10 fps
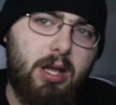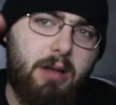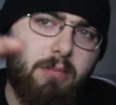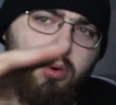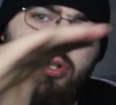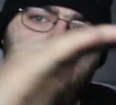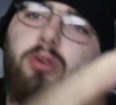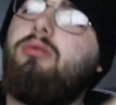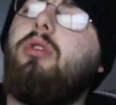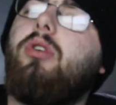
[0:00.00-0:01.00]

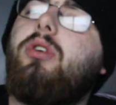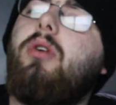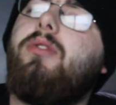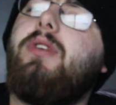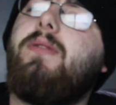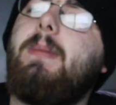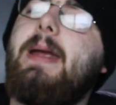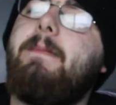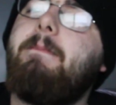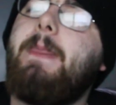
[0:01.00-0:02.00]
emotional roller coaster for
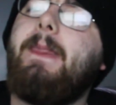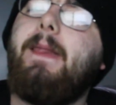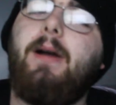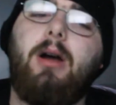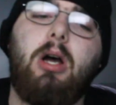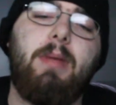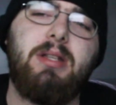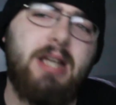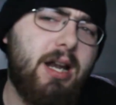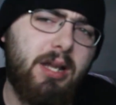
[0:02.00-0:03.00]
me.
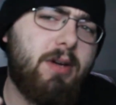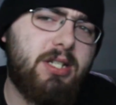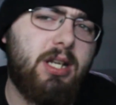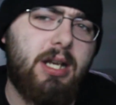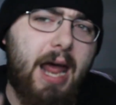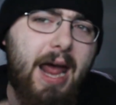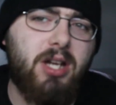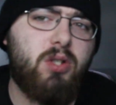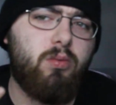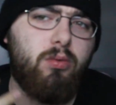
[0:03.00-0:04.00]
It's kind of like watching an
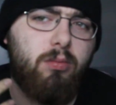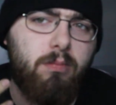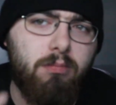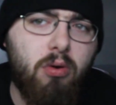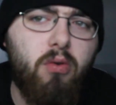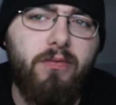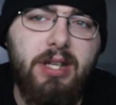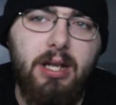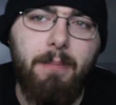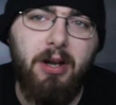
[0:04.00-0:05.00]
actual
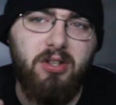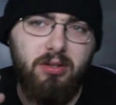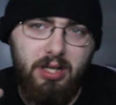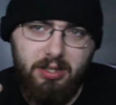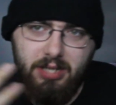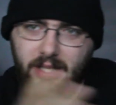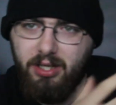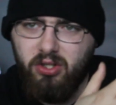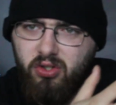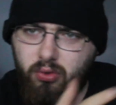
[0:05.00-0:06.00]
movie about
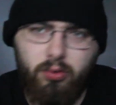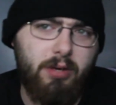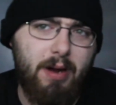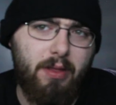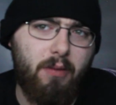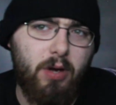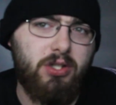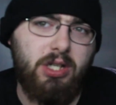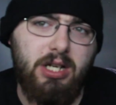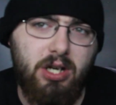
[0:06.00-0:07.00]
telling a story rather than
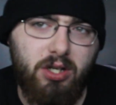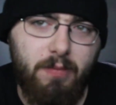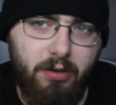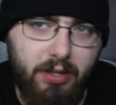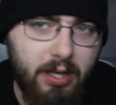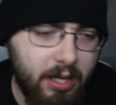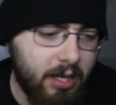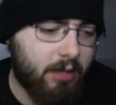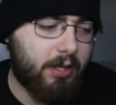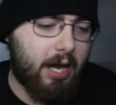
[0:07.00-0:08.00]
watching a documentary.
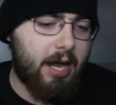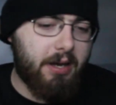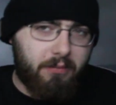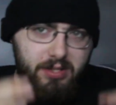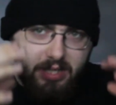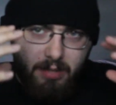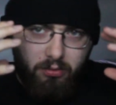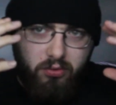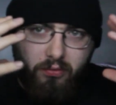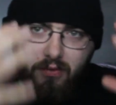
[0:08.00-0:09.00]
Like, I was
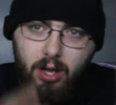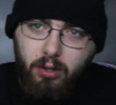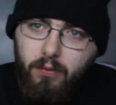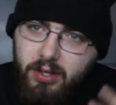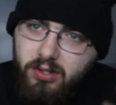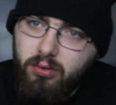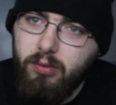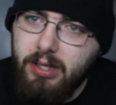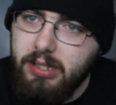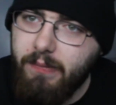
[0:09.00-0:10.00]
able to follow this
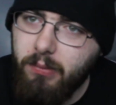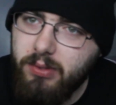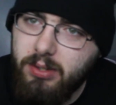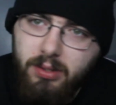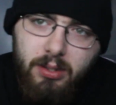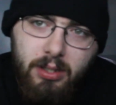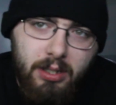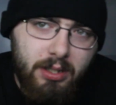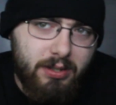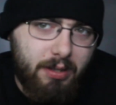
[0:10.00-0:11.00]
story as if it was
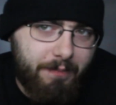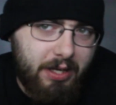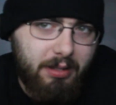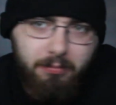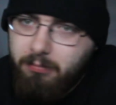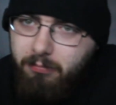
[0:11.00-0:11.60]
something